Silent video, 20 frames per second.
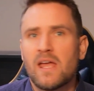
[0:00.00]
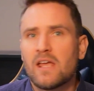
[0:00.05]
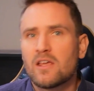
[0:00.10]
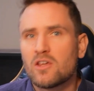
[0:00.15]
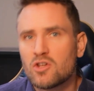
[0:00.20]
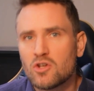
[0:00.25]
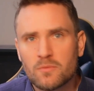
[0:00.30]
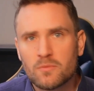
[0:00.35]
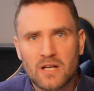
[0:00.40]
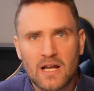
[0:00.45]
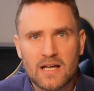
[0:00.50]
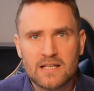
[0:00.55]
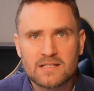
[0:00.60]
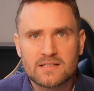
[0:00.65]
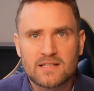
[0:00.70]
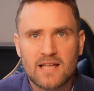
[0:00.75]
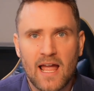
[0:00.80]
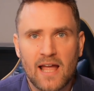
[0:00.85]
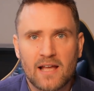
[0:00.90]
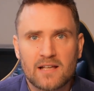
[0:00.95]

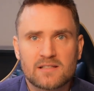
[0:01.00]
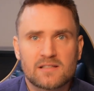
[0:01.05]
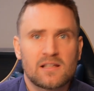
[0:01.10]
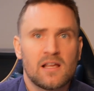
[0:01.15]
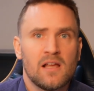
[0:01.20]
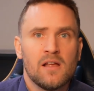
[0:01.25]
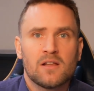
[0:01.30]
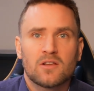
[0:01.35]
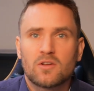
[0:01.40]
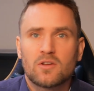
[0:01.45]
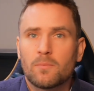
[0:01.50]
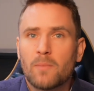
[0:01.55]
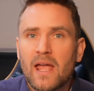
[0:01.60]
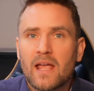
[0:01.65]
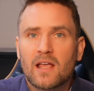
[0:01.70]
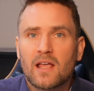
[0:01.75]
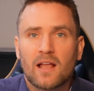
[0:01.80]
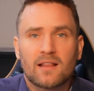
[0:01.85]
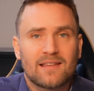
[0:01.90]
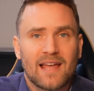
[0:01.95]
humanized text, to
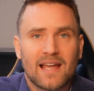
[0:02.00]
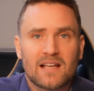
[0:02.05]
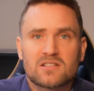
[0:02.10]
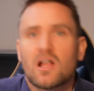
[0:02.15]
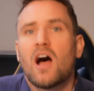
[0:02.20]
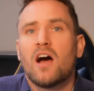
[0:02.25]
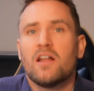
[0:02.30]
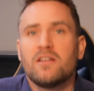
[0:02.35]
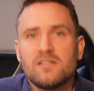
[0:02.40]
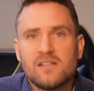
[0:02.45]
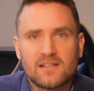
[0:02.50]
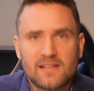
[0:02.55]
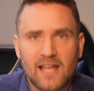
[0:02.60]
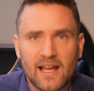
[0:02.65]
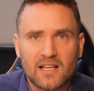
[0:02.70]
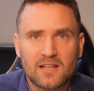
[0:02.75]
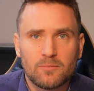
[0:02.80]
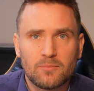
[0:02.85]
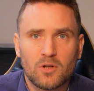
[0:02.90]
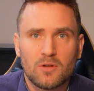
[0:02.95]
make text
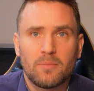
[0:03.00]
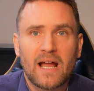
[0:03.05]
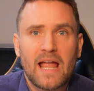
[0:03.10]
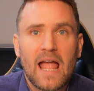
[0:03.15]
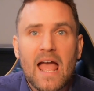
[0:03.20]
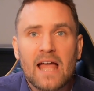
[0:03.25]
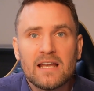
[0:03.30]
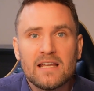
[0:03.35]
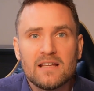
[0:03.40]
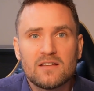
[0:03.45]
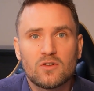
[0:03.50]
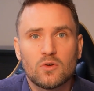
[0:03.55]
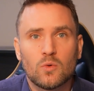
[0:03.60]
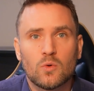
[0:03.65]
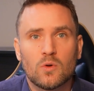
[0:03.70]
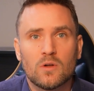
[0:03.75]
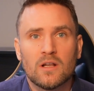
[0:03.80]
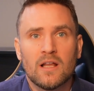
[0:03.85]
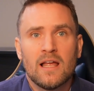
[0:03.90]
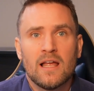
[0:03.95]
undetectable by any
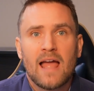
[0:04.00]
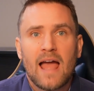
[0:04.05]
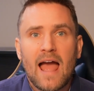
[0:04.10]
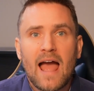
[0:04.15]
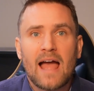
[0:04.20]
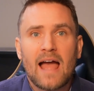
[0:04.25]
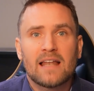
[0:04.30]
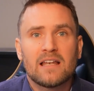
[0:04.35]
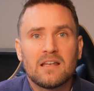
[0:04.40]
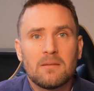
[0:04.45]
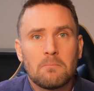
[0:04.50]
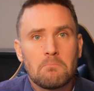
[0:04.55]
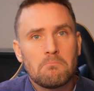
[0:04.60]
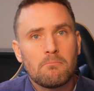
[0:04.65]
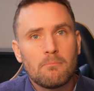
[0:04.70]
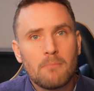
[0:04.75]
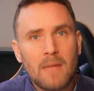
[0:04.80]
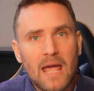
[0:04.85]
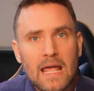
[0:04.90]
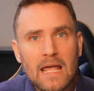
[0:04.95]
tool, and
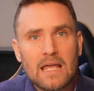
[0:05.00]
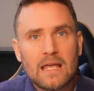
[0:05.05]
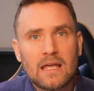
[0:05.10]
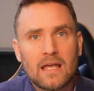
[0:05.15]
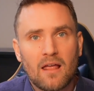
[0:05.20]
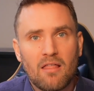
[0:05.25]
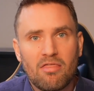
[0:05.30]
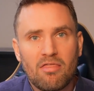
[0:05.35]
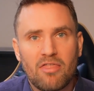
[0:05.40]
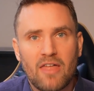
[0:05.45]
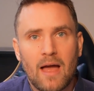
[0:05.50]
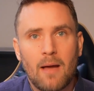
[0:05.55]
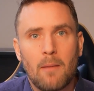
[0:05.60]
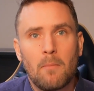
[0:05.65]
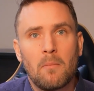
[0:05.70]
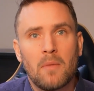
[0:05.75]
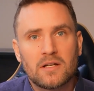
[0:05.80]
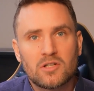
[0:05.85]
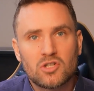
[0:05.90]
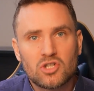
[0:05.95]
make
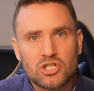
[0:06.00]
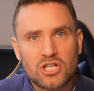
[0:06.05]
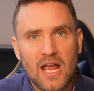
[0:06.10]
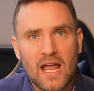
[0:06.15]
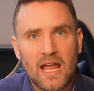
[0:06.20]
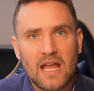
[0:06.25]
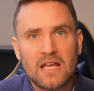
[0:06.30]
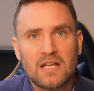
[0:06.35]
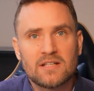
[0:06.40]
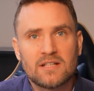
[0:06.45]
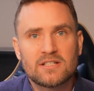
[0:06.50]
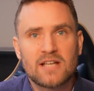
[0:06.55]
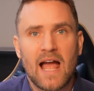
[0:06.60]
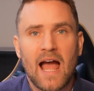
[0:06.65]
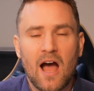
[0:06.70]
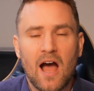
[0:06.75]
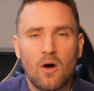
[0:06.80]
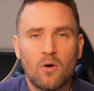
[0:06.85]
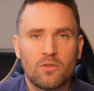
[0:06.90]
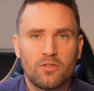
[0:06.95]
them change
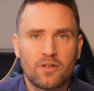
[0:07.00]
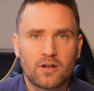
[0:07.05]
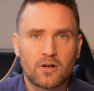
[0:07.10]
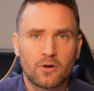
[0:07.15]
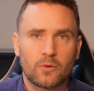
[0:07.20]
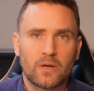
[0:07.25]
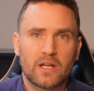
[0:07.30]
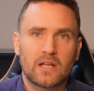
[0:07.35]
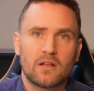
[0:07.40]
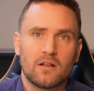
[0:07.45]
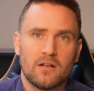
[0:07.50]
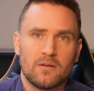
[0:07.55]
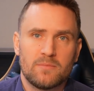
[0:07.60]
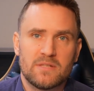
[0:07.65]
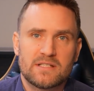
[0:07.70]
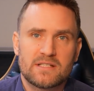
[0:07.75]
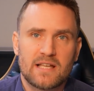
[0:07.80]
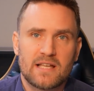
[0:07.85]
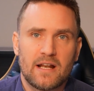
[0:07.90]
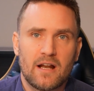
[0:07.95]
how the curriculum
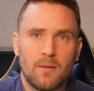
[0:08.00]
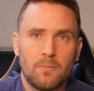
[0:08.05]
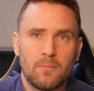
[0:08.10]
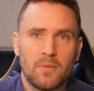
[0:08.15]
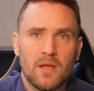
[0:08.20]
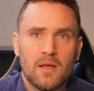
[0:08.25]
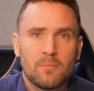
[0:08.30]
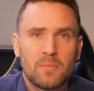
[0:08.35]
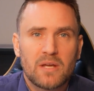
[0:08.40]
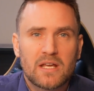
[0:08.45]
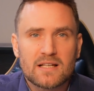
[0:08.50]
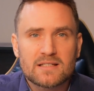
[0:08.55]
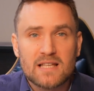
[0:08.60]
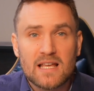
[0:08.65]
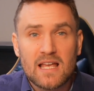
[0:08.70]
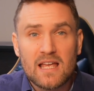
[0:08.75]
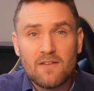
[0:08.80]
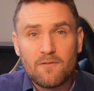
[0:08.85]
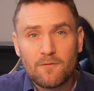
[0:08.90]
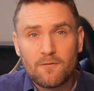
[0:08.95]
is set up. Because
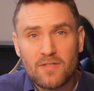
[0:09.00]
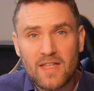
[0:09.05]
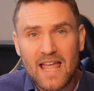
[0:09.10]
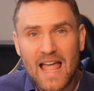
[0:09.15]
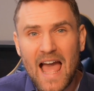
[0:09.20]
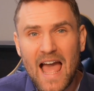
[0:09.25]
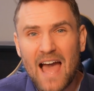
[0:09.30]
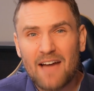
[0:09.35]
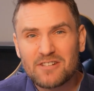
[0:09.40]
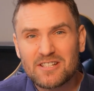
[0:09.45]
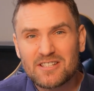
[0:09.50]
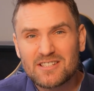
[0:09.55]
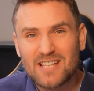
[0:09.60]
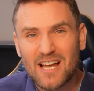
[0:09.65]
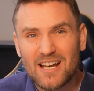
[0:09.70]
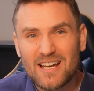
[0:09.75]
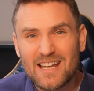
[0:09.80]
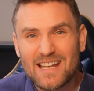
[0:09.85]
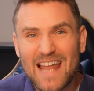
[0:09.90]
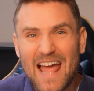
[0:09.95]
if they haven't
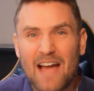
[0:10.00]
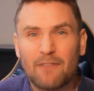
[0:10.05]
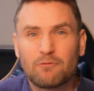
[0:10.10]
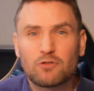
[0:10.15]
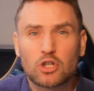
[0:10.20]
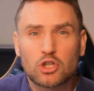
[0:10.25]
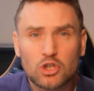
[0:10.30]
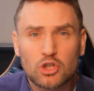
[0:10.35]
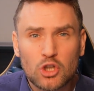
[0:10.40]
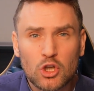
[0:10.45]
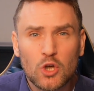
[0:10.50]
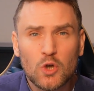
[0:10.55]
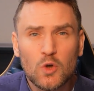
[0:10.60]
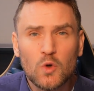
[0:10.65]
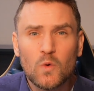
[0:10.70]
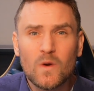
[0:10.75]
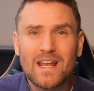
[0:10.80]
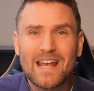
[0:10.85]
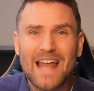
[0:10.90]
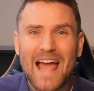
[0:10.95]
done it after
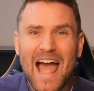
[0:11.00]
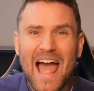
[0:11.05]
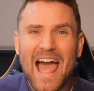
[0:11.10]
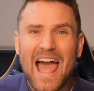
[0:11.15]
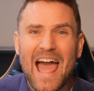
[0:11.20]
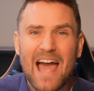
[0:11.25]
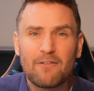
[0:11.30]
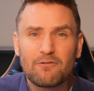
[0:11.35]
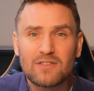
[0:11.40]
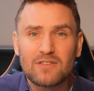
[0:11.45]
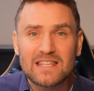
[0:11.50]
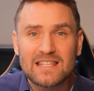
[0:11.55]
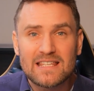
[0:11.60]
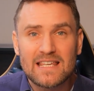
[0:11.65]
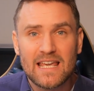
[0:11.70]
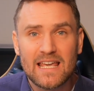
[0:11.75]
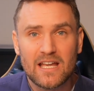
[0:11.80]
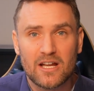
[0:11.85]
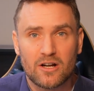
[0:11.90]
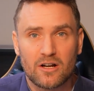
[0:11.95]
2.5
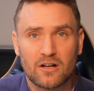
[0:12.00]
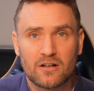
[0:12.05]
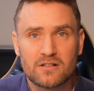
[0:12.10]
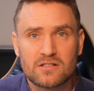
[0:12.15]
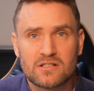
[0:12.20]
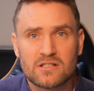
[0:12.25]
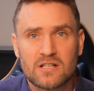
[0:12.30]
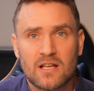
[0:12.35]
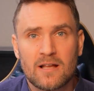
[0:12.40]
years,